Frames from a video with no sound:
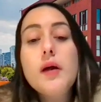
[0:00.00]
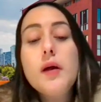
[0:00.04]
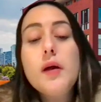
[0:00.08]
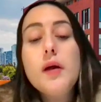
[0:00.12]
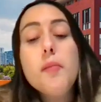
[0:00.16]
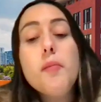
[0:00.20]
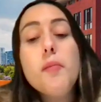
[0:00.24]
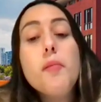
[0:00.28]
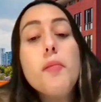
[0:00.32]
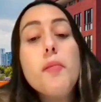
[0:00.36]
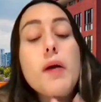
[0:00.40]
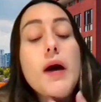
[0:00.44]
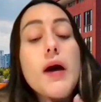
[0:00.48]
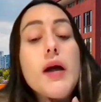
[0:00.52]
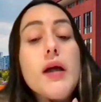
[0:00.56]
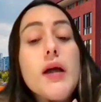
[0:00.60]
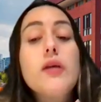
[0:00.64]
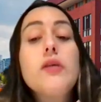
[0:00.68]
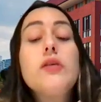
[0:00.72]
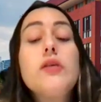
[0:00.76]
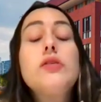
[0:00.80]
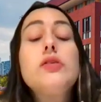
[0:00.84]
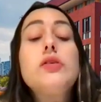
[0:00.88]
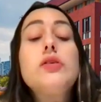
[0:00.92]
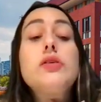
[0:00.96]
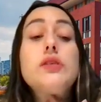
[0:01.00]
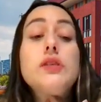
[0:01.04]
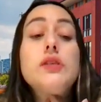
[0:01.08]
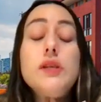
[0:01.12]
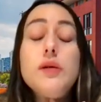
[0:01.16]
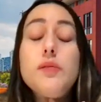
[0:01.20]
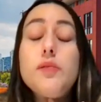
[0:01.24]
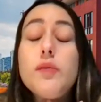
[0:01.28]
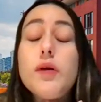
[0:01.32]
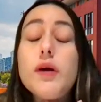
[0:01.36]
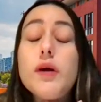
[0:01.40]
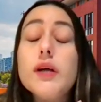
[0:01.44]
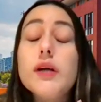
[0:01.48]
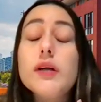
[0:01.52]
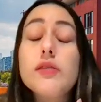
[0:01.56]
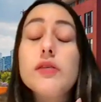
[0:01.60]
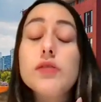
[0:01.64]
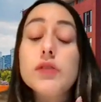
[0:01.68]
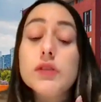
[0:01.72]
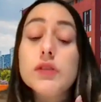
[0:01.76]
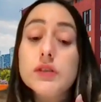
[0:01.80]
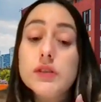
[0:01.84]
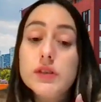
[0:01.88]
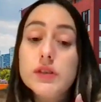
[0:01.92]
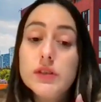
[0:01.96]
By conducting a market
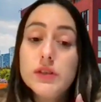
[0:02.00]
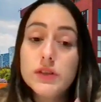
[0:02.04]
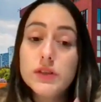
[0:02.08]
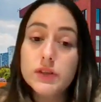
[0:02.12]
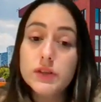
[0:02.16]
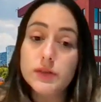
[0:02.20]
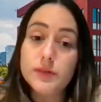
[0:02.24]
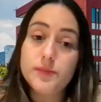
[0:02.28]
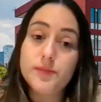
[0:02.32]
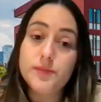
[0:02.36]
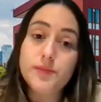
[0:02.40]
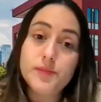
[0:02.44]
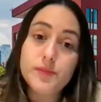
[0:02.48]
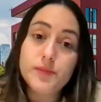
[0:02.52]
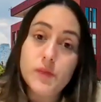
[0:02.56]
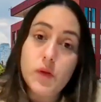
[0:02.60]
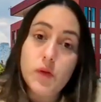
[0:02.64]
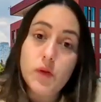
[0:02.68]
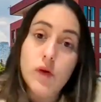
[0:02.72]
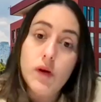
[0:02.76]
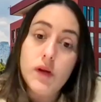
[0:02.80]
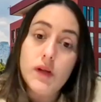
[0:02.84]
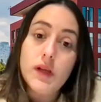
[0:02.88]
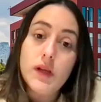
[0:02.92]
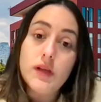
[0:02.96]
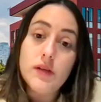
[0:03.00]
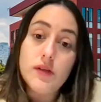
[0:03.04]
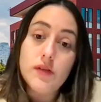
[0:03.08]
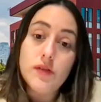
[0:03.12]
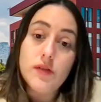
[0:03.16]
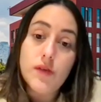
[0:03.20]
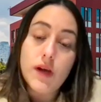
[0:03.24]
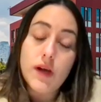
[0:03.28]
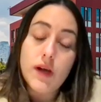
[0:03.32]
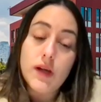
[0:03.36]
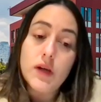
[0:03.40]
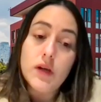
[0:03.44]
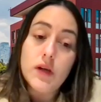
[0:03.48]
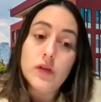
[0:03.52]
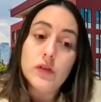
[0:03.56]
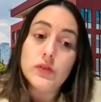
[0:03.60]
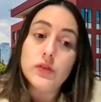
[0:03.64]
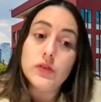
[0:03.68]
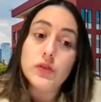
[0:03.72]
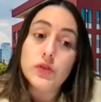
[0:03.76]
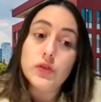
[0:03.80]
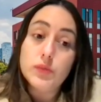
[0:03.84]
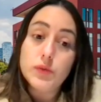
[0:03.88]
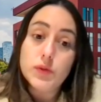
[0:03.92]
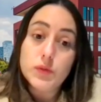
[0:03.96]
research to identify
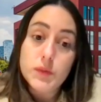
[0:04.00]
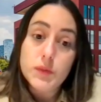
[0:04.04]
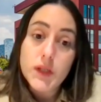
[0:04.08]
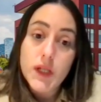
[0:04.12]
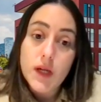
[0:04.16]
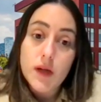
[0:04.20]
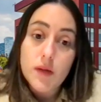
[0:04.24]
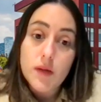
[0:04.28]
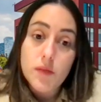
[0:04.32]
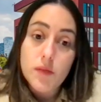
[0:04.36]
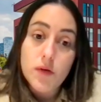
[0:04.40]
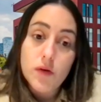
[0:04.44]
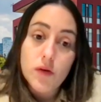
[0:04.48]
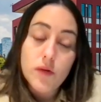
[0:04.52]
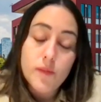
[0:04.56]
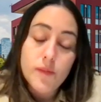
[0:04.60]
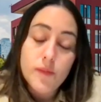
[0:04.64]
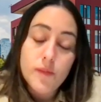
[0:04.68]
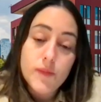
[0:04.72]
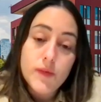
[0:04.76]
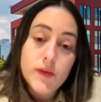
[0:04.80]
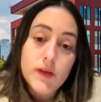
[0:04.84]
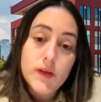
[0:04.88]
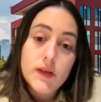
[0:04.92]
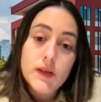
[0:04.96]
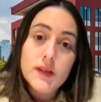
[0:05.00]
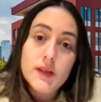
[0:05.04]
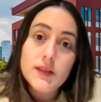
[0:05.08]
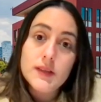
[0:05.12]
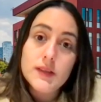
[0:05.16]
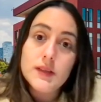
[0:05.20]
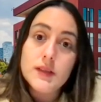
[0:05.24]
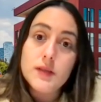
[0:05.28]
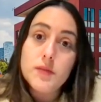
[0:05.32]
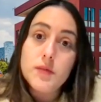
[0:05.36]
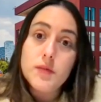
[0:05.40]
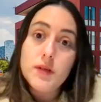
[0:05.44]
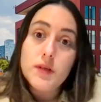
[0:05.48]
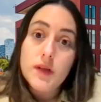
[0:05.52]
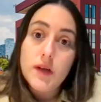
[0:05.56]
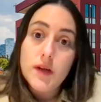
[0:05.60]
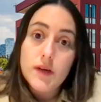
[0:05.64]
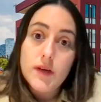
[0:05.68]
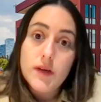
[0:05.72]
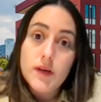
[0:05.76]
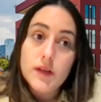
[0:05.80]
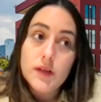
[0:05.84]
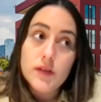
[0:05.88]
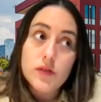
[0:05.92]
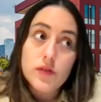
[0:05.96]
consumer behavior,
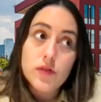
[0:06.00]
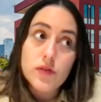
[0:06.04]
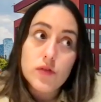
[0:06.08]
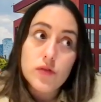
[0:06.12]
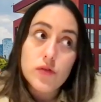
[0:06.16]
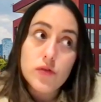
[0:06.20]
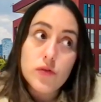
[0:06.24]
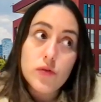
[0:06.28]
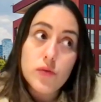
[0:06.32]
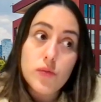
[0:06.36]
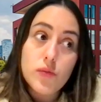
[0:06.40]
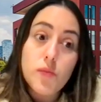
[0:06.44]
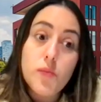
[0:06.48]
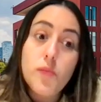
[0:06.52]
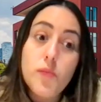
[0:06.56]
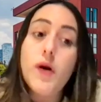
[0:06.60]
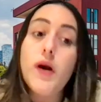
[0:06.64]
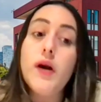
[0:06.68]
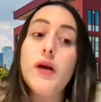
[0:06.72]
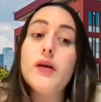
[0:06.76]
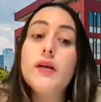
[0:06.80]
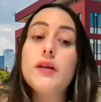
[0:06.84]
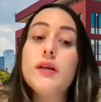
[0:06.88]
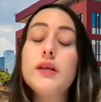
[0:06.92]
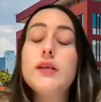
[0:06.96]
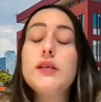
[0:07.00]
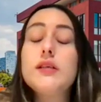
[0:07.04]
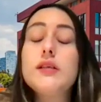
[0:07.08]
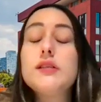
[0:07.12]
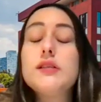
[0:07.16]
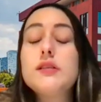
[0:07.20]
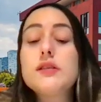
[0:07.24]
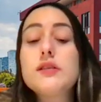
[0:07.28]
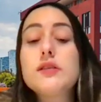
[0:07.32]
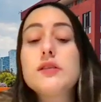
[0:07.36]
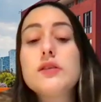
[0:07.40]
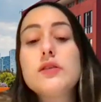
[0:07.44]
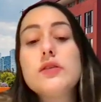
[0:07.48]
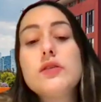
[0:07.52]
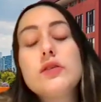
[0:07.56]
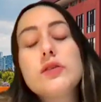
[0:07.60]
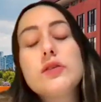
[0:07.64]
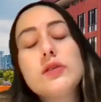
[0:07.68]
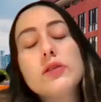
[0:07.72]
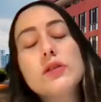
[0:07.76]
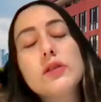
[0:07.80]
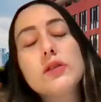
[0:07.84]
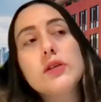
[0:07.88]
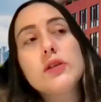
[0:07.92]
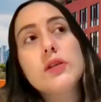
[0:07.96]
similarly to Barclays
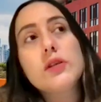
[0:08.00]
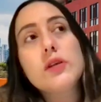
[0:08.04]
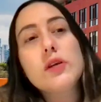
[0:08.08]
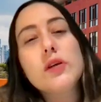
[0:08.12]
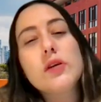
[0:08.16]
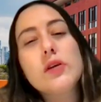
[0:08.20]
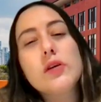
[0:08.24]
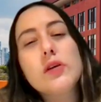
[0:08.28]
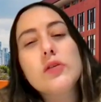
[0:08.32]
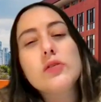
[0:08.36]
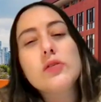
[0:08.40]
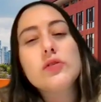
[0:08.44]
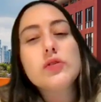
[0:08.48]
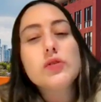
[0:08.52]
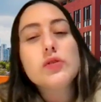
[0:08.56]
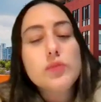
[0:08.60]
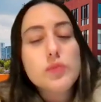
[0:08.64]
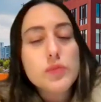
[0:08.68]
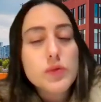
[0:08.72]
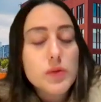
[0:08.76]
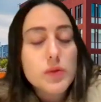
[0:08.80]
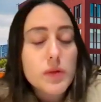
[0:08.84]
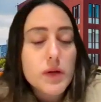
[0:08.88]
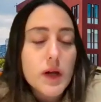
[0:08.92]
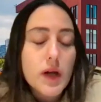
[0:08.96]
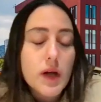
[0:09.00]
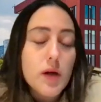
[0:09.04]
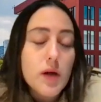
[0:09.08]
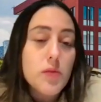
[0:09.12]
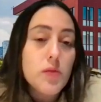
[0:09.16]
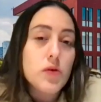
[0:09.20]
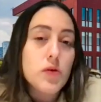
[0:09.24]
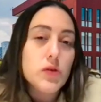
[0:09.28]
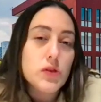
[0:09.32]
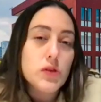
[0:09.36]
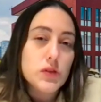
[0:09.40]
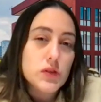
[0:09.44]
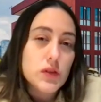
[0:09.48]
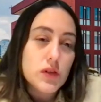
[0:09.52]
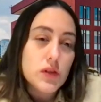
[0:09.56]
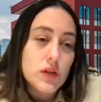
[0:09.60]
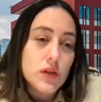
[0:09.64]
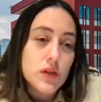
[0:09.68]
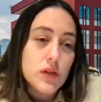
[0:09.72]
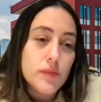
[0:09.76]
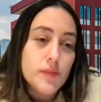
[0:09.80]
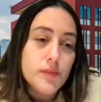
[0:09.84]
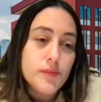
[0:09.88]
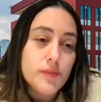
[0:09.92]
conducted consumer behavior study,